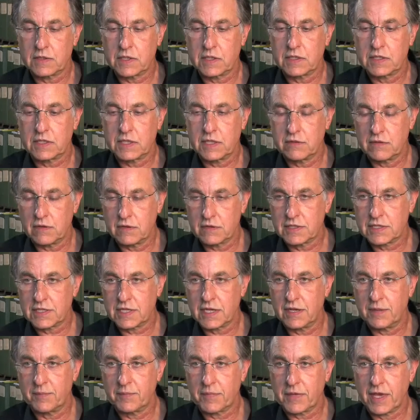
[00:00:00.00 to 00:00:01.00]
a
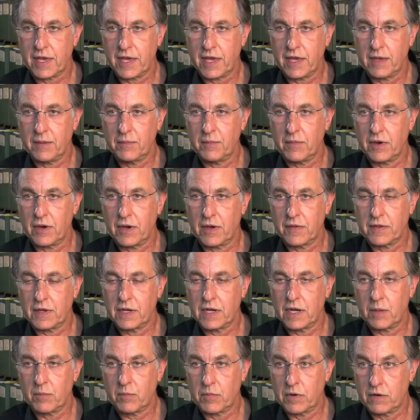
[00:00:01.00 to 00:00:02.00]
zero-sum game on the
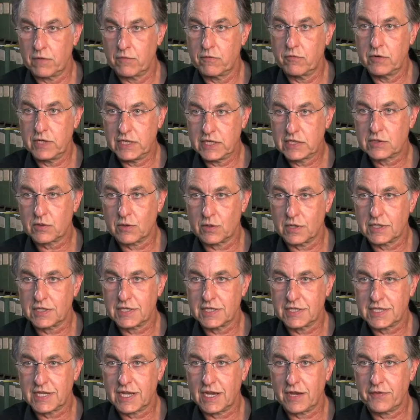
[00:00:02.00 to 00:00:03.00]
number of
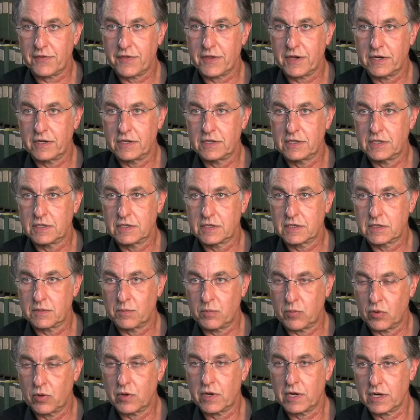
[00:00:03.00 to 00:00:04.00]
resources out there to
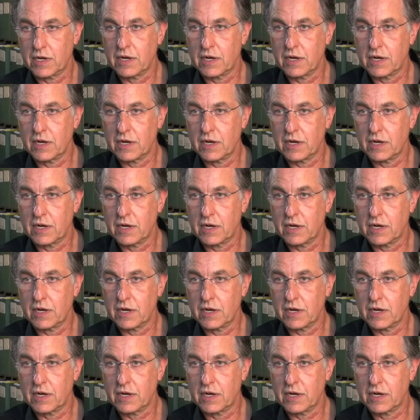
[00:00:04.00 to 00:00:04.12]
support